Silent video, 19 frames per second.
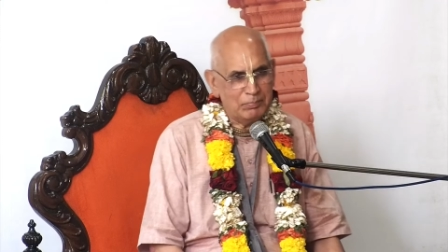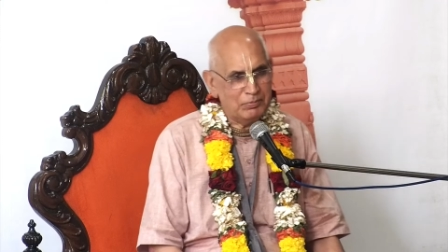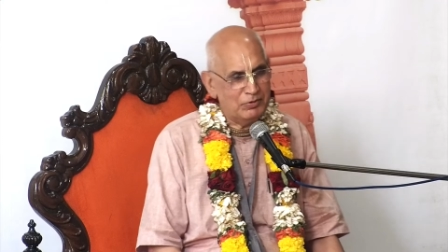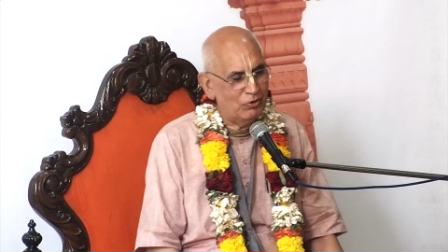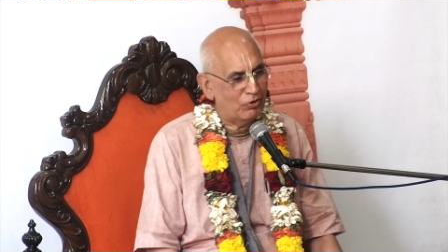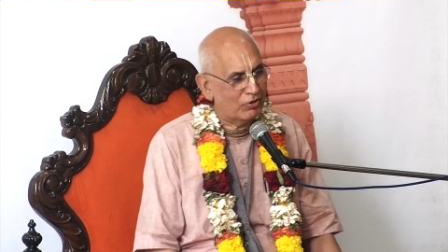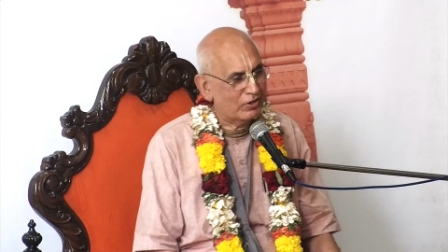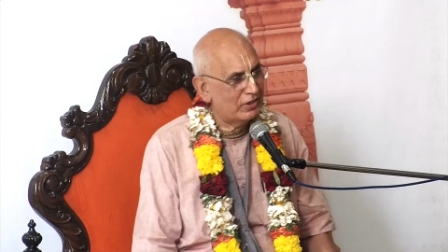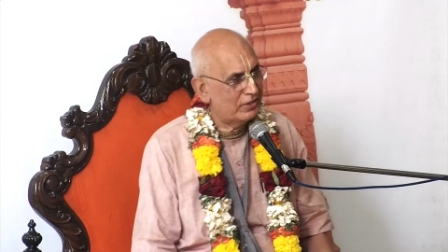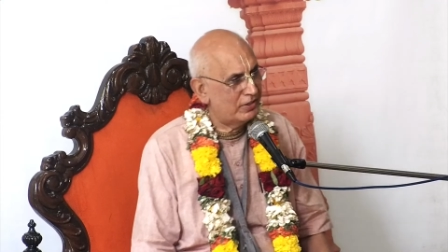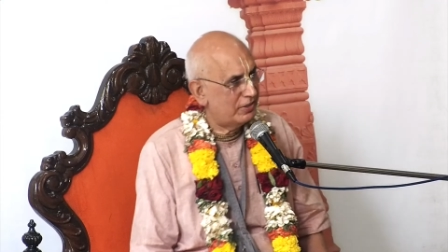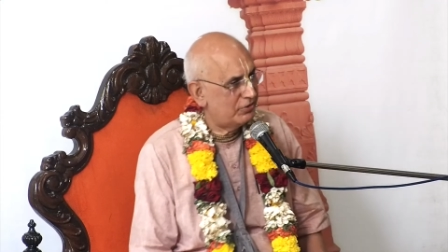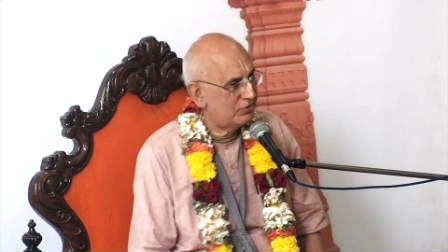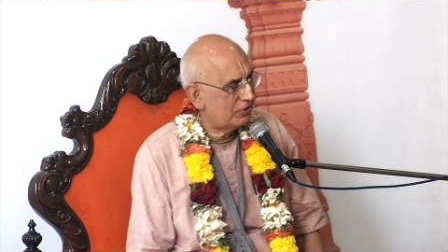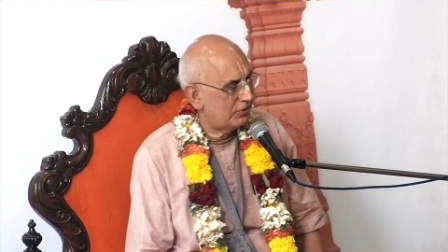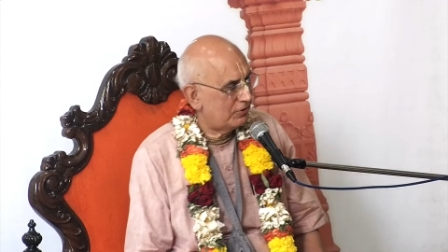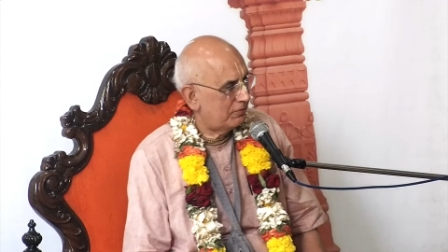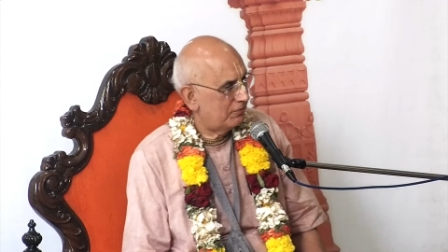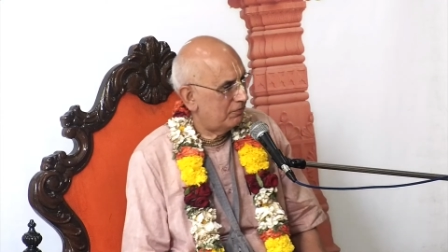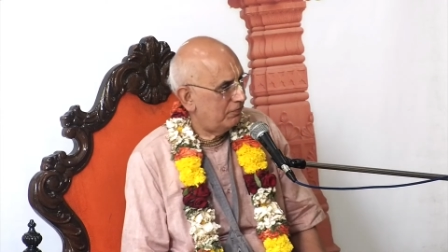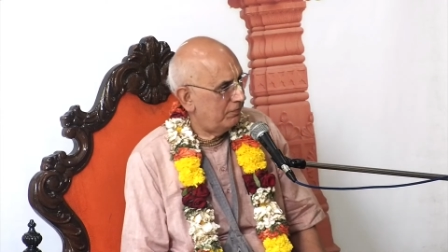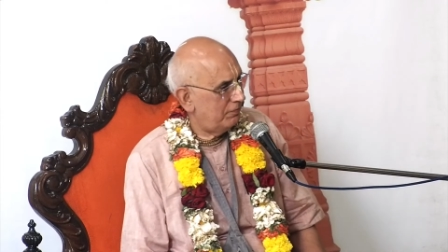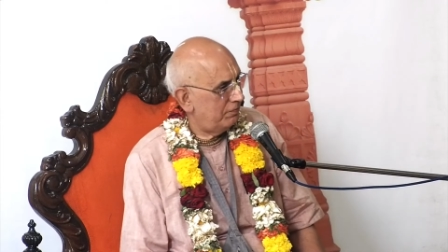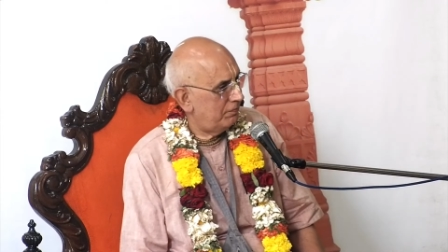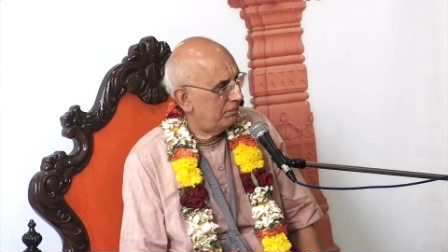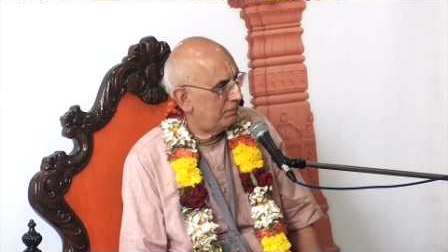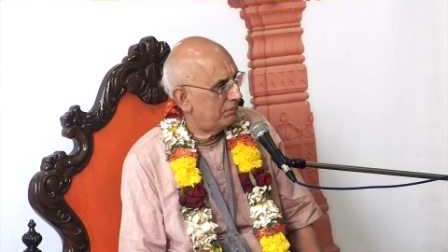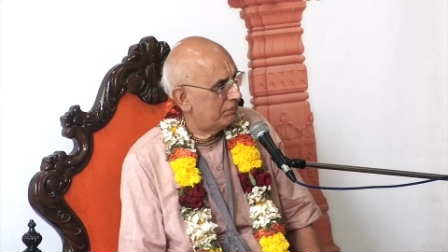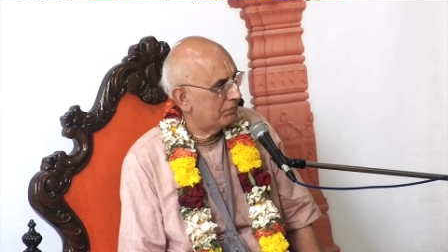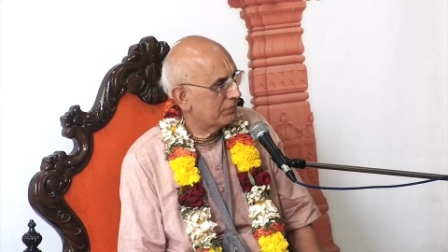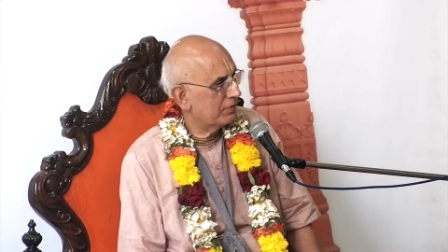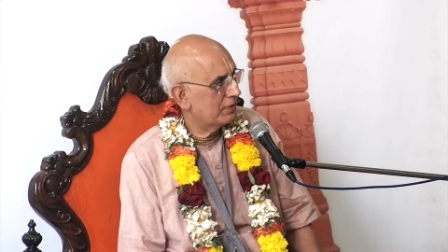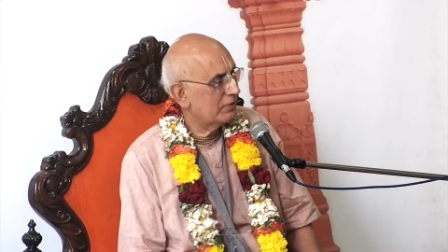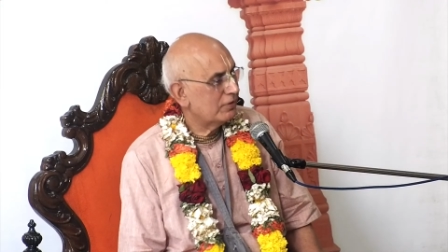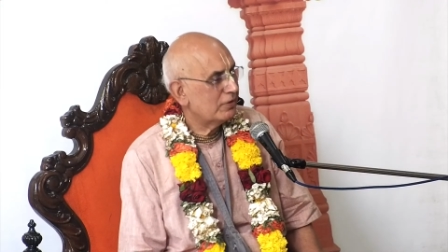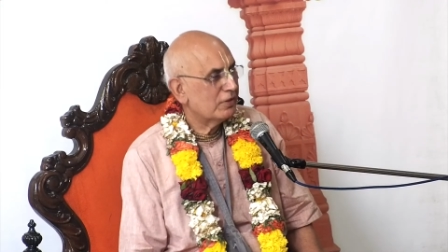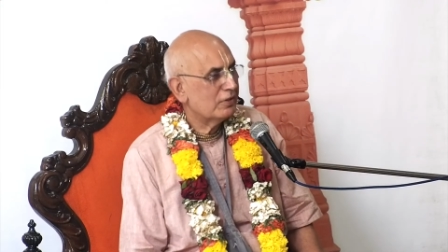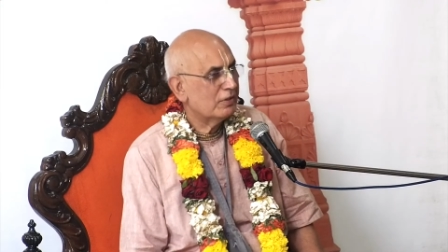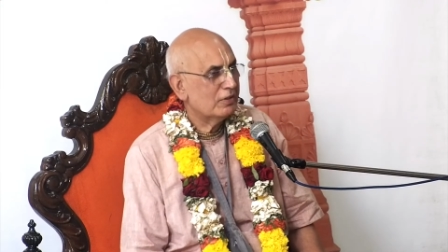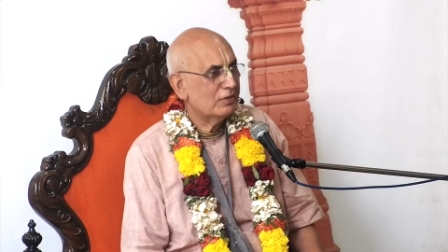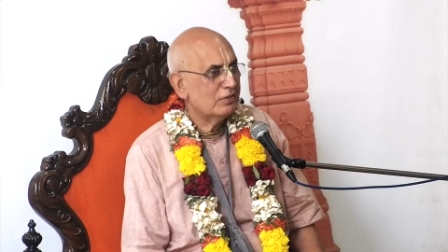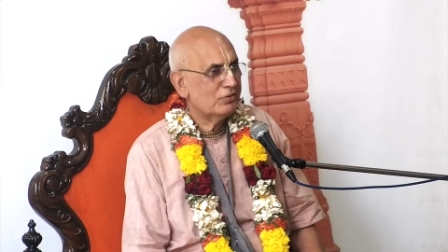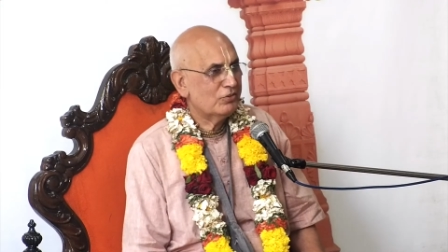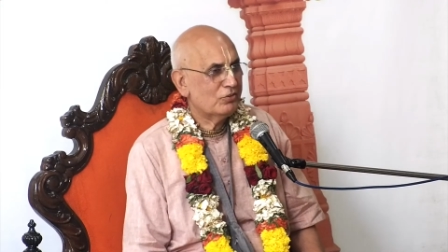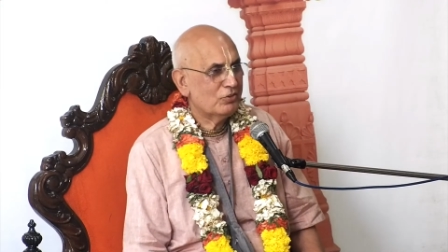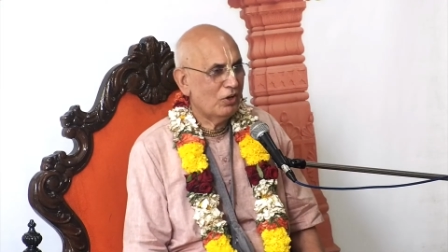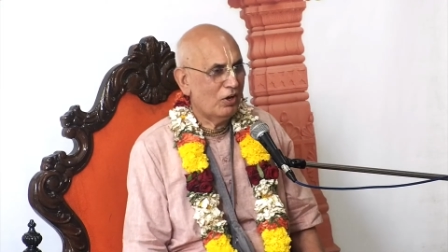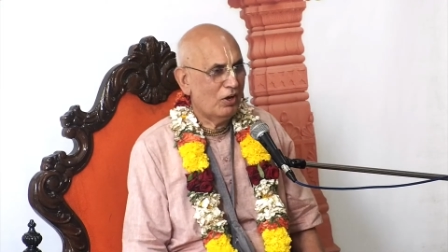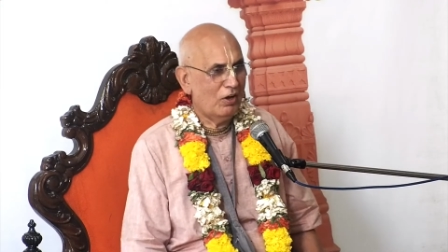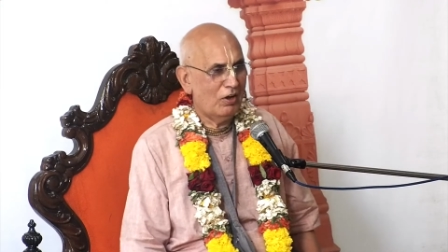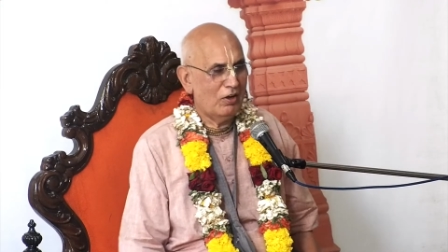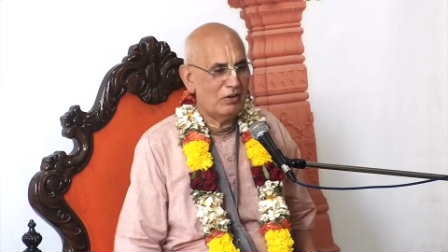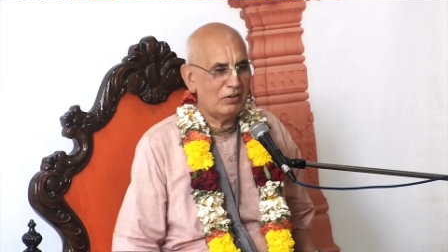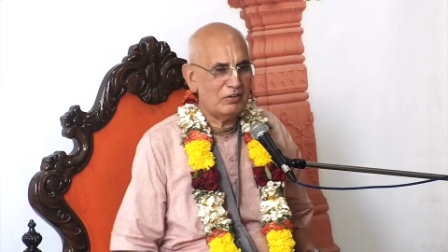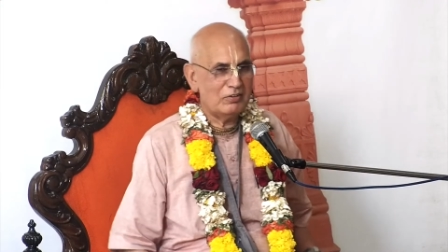your condition. So,